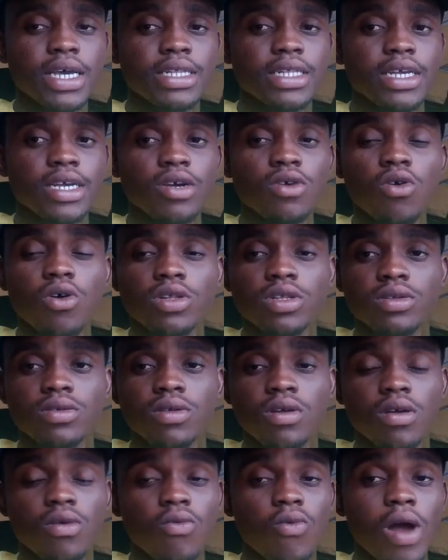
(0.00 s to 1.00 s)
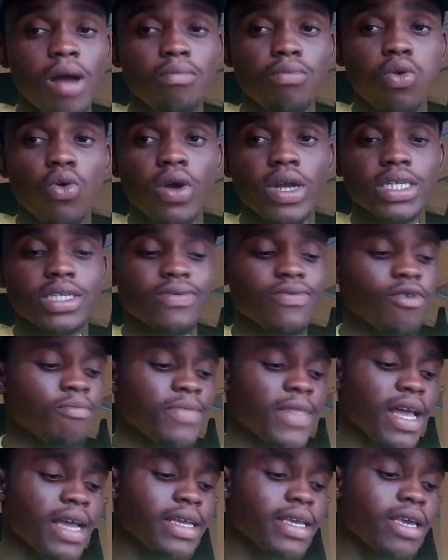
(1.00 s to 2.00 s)
They got 1 point
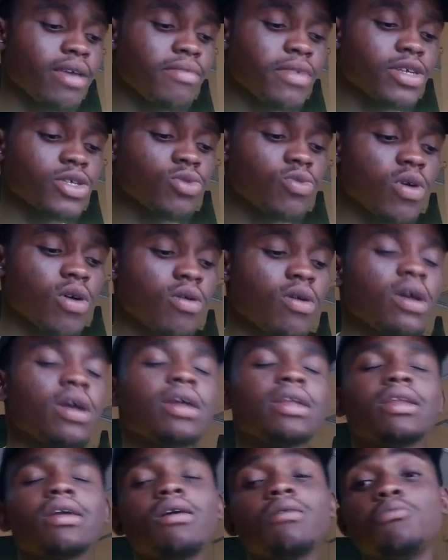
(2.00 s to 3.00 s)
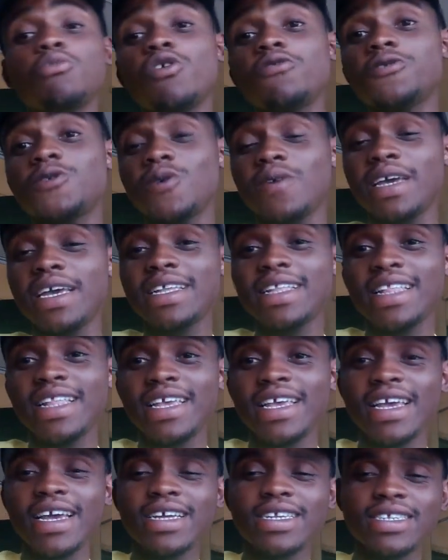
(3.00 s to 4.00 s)
from that game as well. Now move to
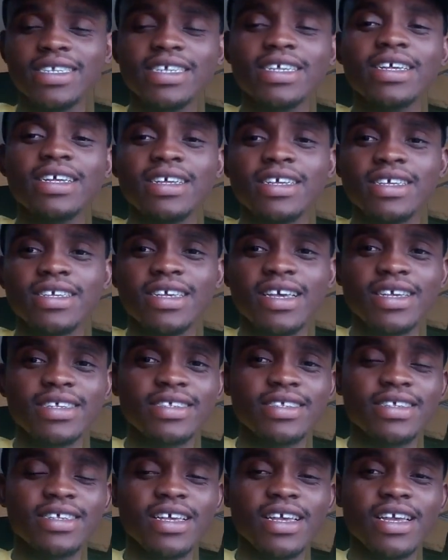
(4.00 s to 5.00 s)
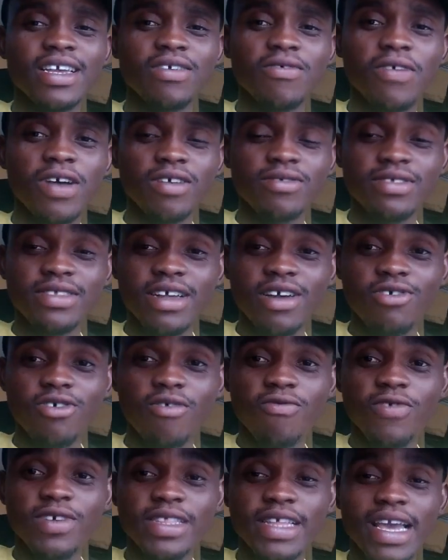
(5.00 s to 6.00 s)
Italy, and yes, I'll start
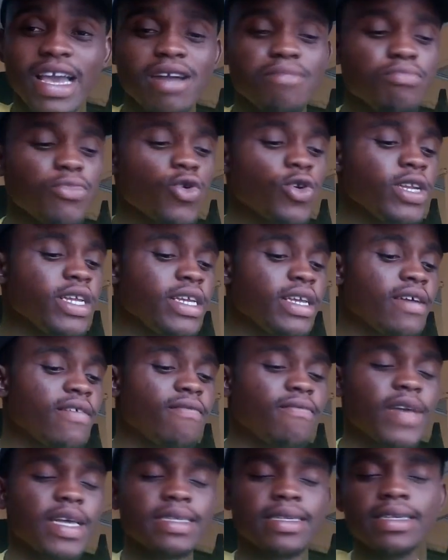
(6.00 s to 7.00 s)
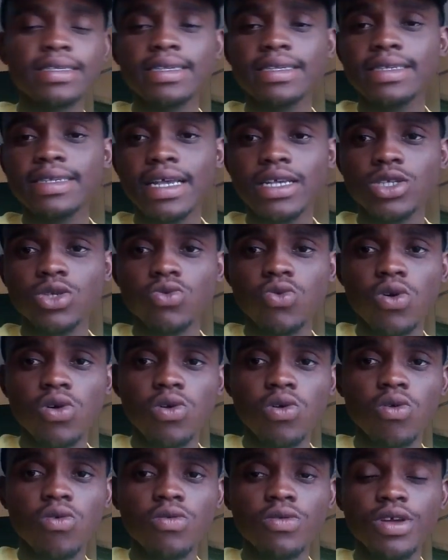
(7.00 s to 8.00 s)
off with Empoli versus
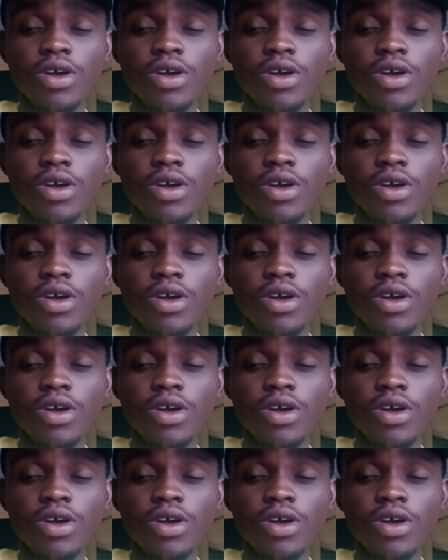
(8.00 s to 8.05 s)
Sassuolo.